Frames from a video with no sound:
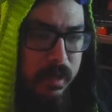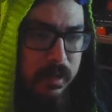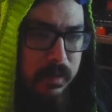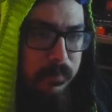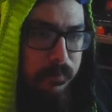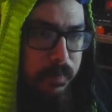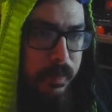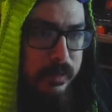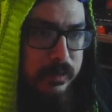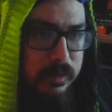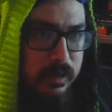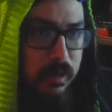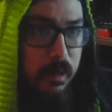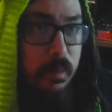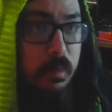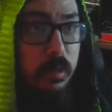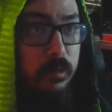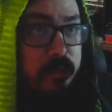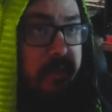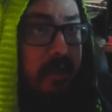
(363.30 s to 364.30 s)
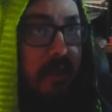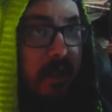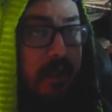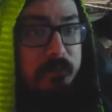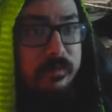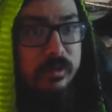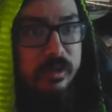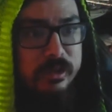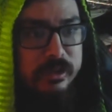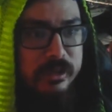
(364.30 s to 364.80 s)
compared to the movie-like
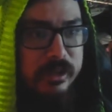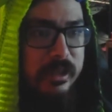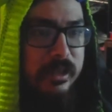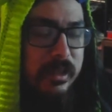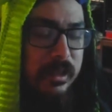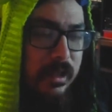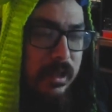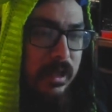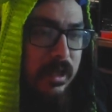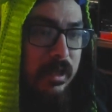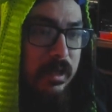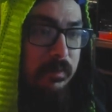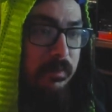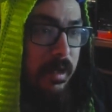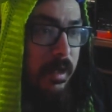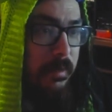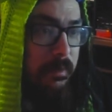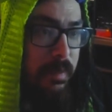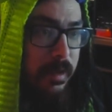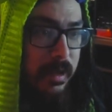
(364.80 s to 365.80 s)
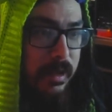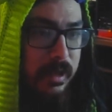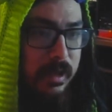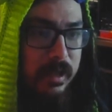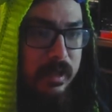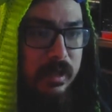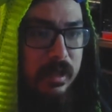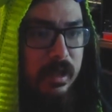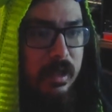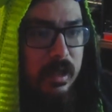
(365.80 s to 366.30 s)
version, in my opinion.